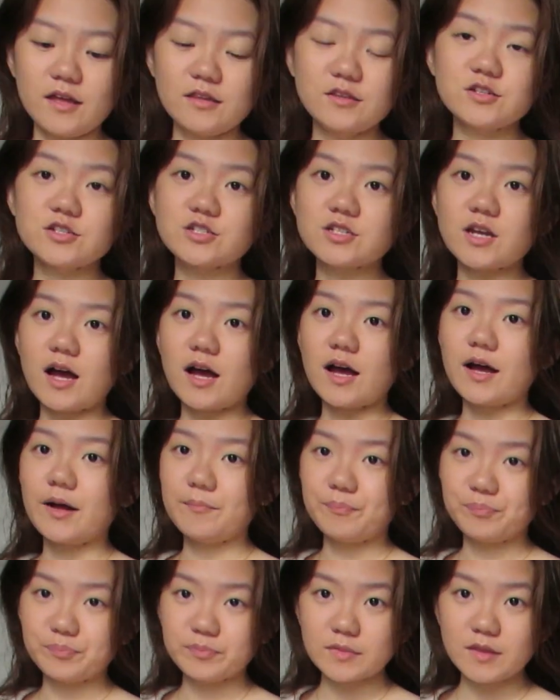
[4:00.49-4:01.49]
ano siya,
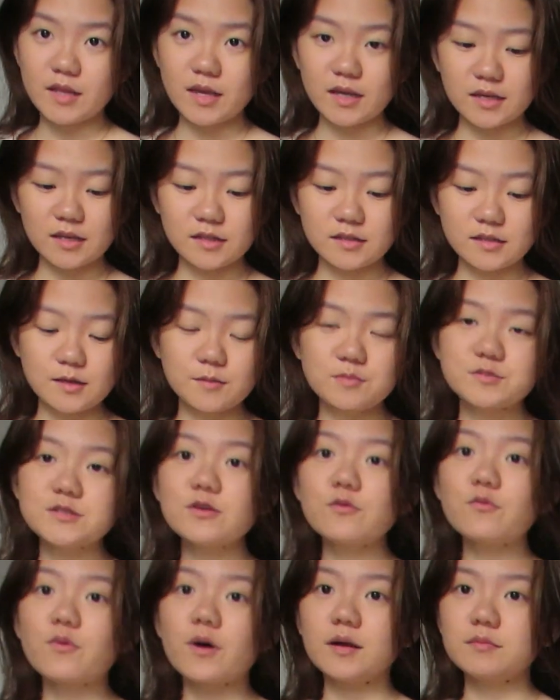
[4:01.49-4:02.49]
like it
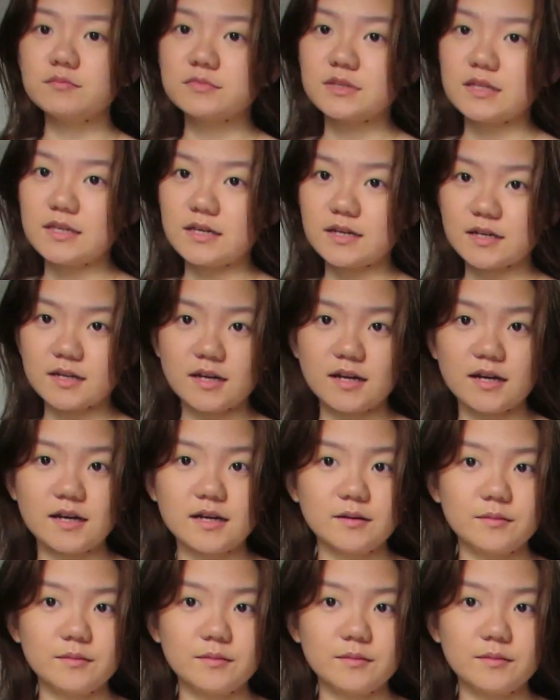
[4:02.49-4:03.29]
keeps you warm talaga.